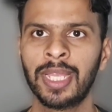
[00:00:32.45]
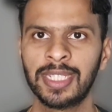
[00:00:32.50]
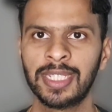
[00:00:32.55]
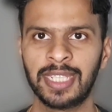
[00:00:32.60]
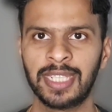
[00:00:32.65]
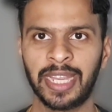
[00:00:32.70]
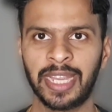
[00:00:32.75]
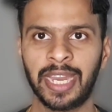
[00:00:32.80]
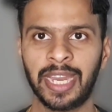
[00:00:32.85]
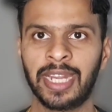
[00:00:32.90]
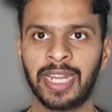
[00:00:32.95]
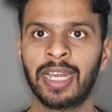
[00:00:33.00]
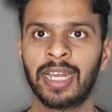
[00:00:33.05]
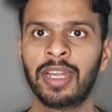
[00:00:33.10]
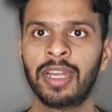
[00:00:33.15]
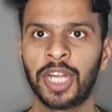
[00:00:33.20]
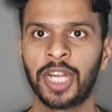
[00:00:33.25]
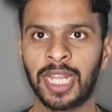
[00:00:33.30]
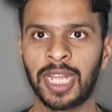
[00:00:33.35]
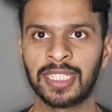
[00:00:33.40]
Second,
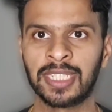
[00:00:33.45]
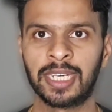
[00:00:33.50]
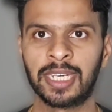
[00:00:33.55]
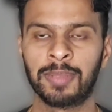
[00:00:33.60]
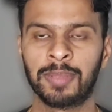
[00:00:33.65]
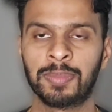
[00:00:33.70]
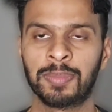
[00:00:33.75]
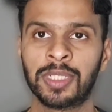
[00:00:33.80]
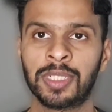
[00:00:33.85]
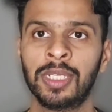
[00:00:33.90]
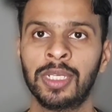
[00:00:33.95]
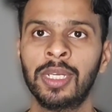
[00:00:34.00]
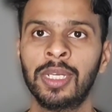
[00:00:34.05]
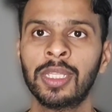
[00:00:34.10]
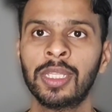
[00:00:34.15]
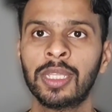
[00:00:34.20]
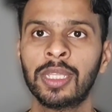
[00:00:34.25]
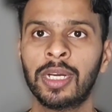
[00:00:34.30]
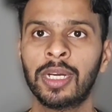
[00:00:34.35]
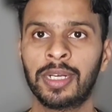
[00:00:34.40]
transcripts.
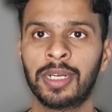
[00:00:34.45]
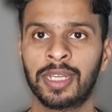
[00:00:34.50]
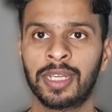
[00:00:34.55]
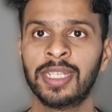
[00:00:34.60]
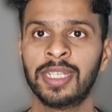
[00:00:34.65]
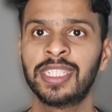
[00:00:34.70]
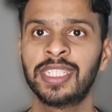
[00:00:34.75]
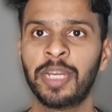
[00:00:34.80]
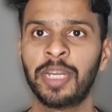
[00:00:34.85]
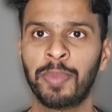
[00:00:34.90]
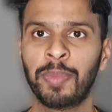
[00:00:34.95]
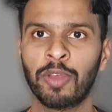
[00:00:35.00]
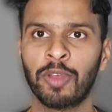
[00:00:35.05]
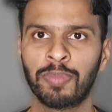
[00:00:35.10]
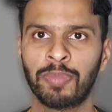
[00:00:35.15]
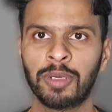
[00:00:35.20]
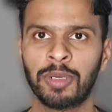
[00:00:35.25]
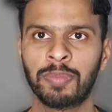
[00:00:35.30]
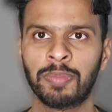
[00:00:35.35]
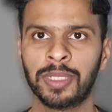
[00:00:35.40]
Third, a statement
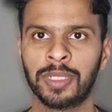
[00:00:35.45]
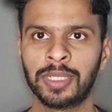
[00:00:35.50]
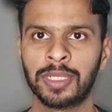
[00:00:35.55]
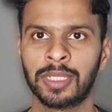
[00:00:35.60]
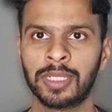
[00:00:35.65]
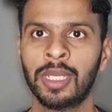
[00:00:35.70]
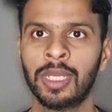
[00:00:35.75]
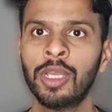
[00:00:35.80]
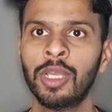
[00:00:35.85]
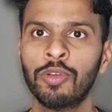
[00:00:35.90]
of purpose.